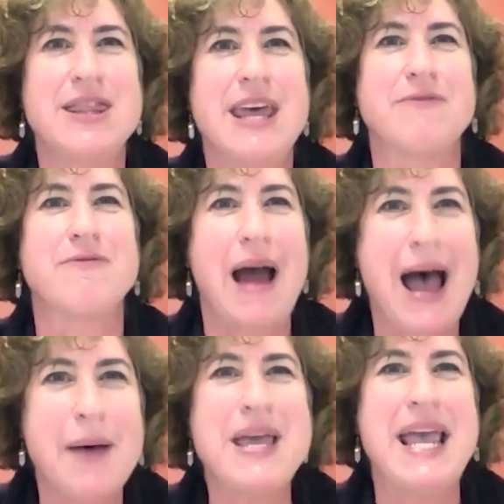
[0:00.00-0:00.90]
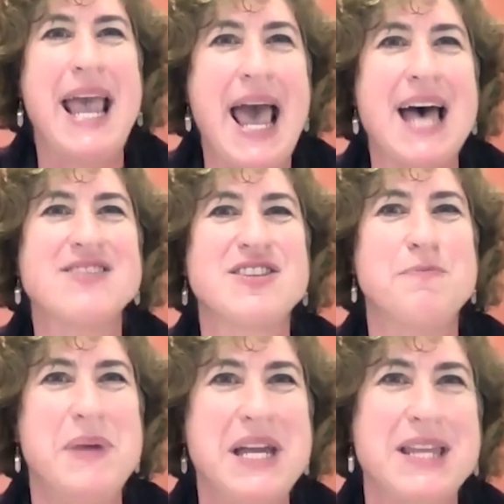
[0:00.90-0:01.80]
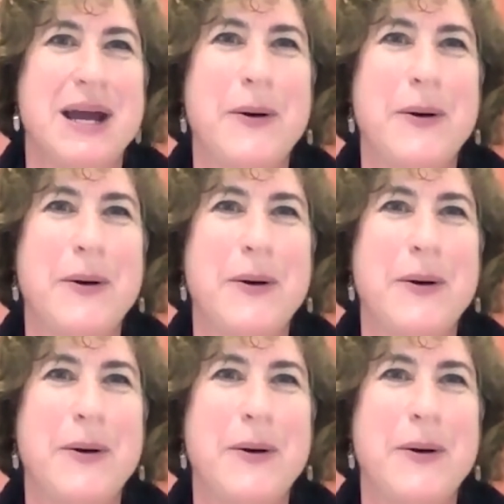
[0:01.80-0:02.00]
that Robbie has to be there